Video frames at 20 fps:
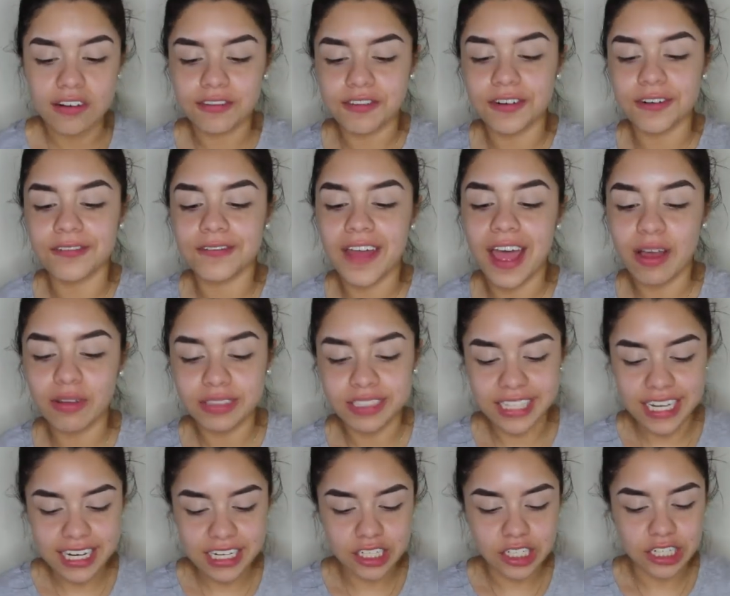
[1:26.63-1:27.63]
For
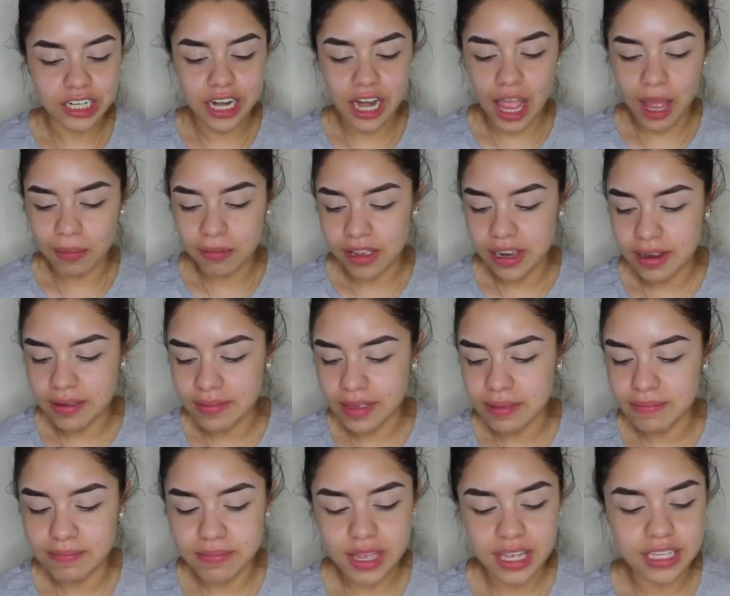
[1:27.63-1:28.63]
foundation, I'm going to
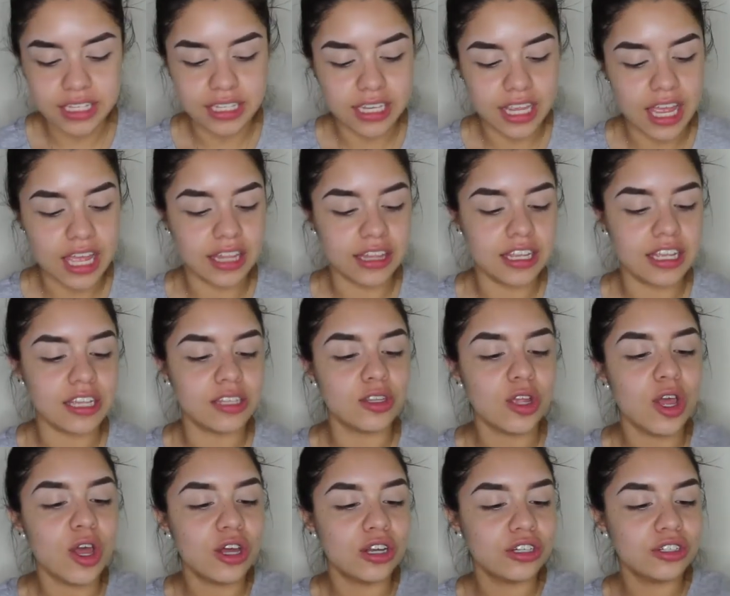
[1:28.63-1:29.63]
be mixing this
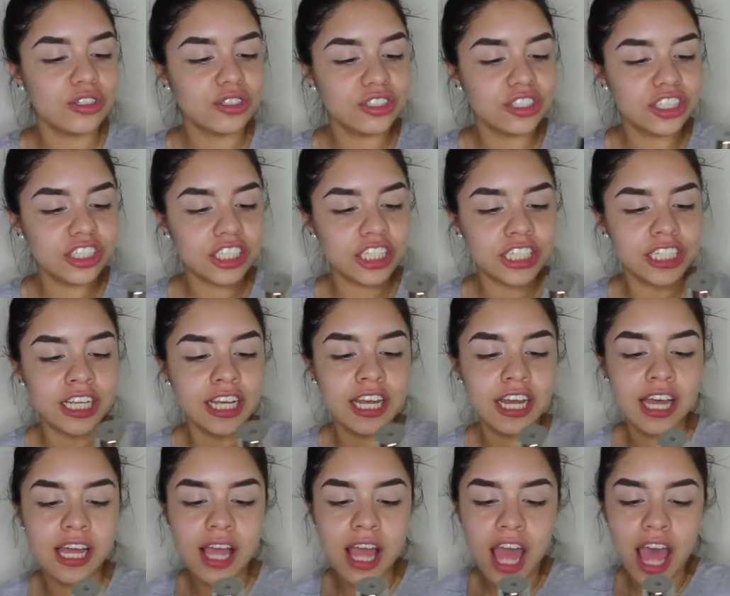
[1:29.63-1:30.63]

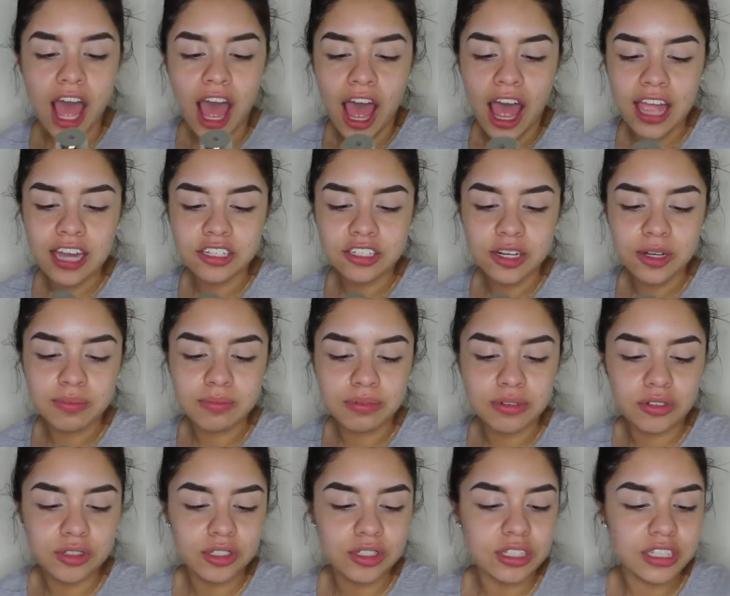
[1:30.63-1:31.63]
Neutrogena Hydro
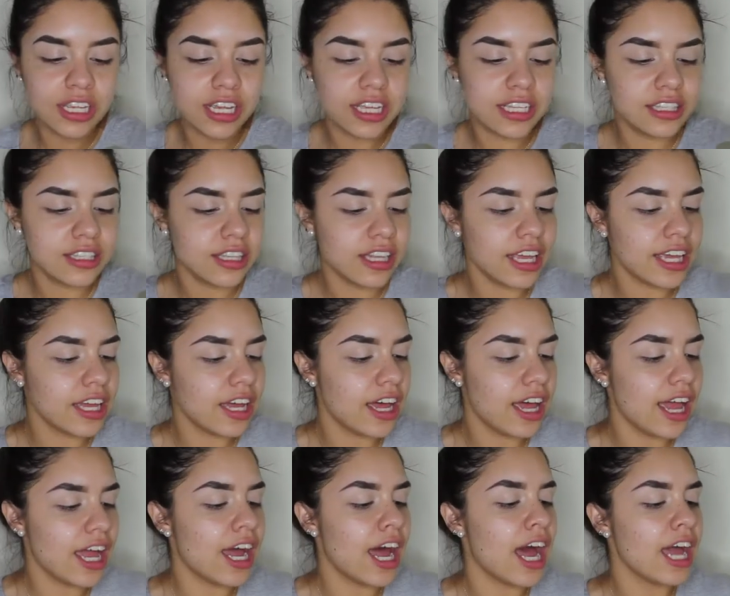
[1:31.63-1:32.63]
Boost. It's like a
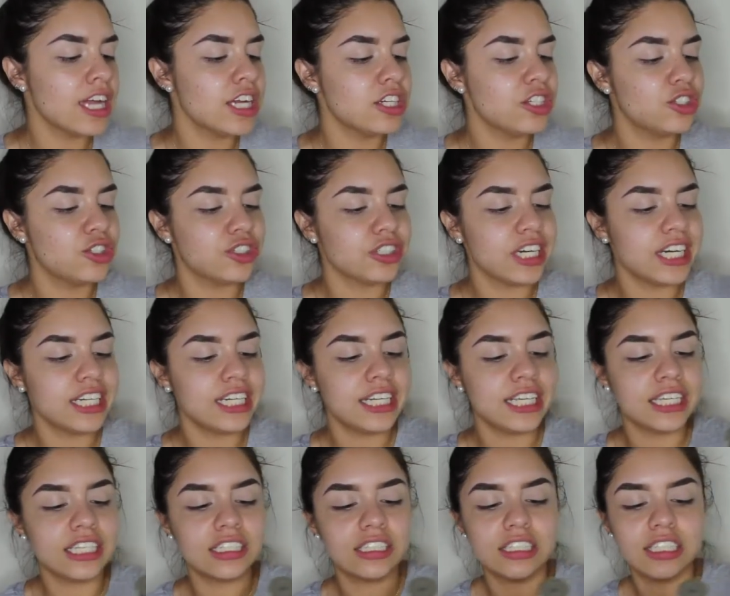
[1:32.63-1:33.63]

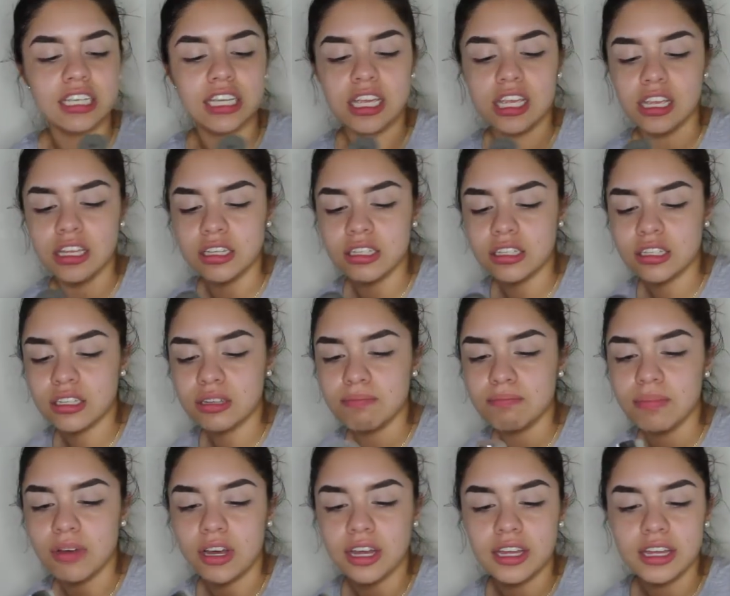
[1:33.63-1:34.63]
hydrating tint,
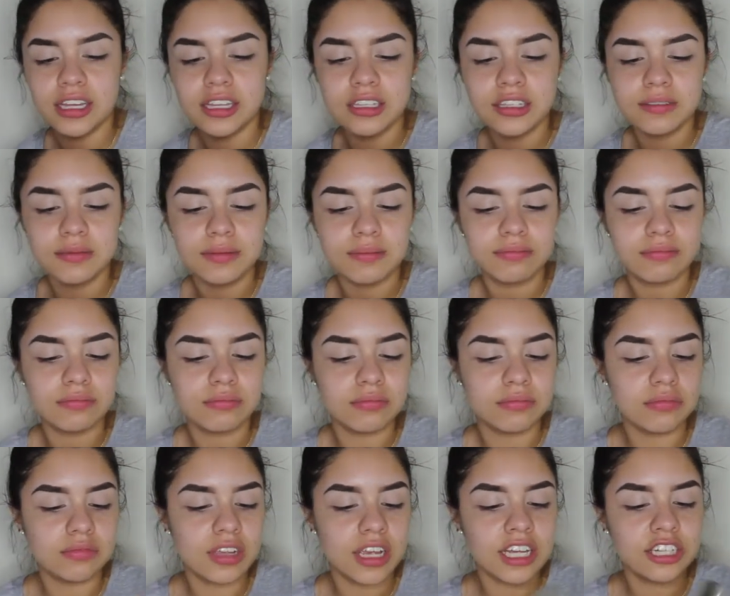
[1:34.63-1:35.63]
but
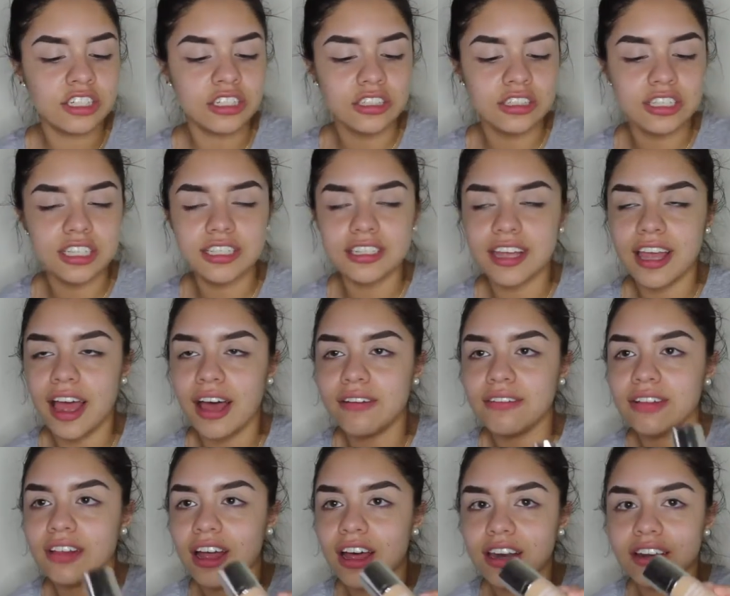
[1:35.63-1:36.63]
it just doesn't
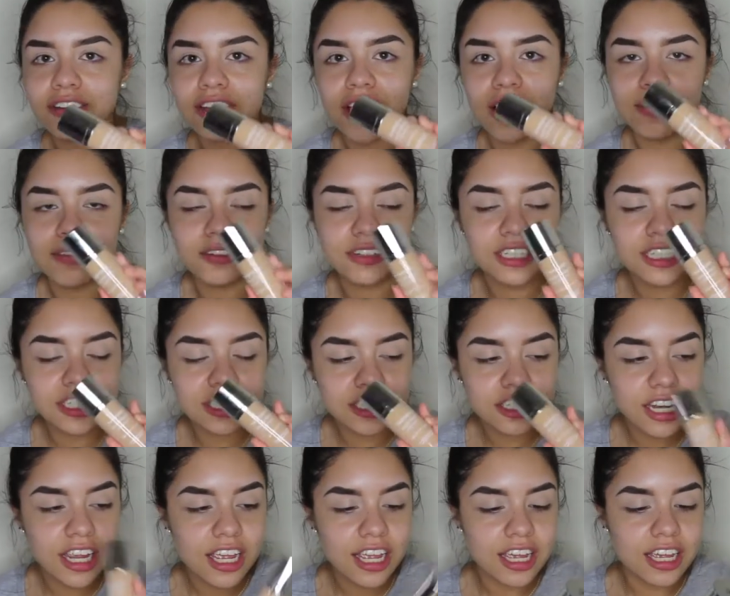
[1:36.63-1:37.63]
have a lot of
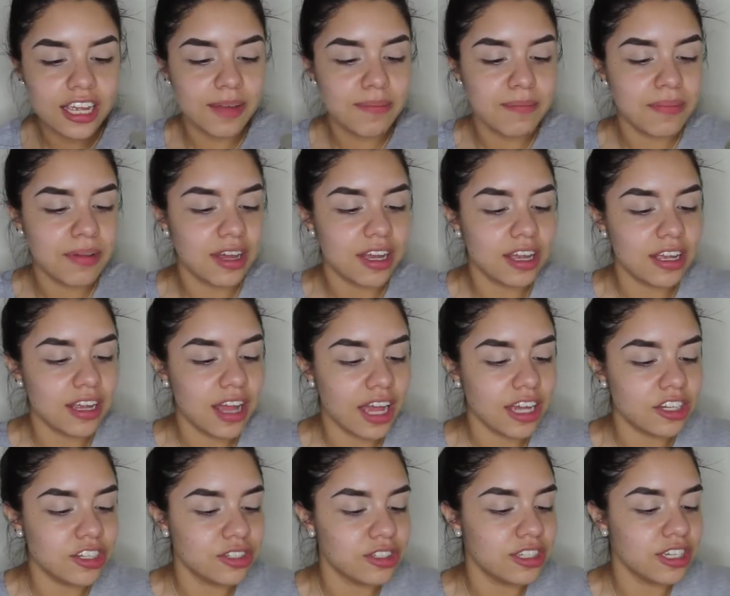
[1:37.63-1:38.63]
coverage, but
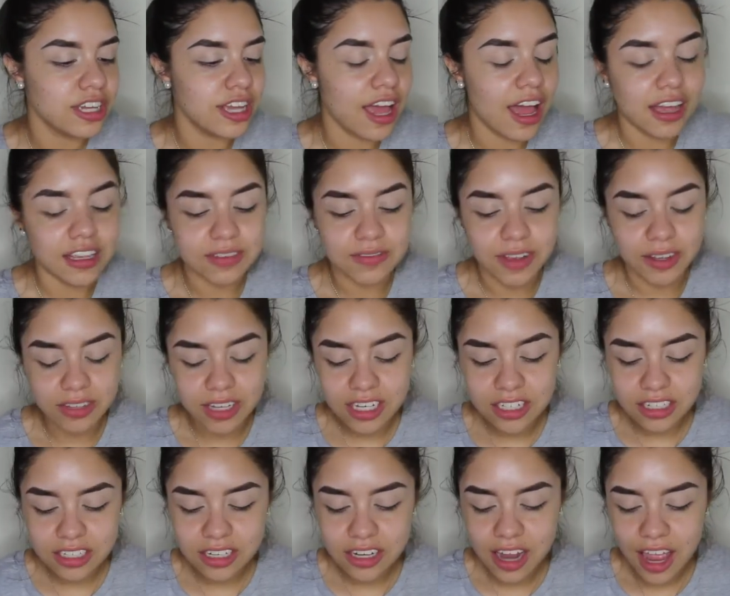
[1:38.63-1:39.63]
I use it as
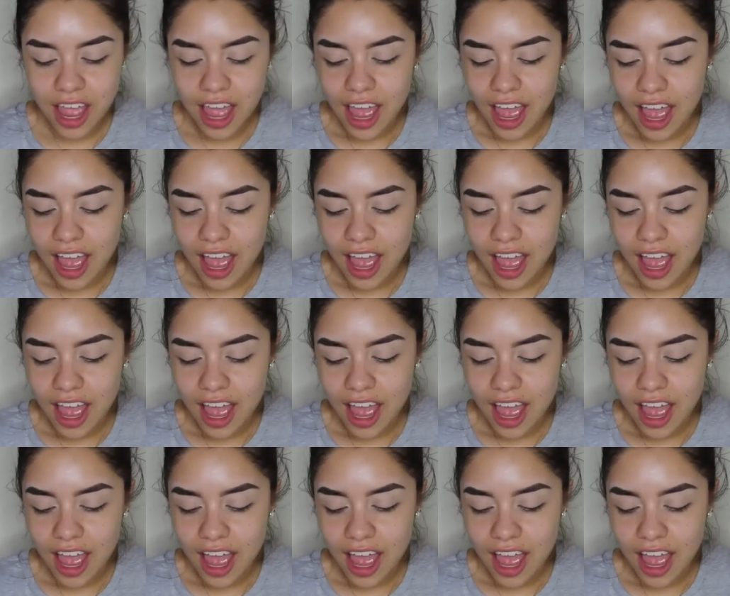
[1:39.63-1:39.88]
foundation.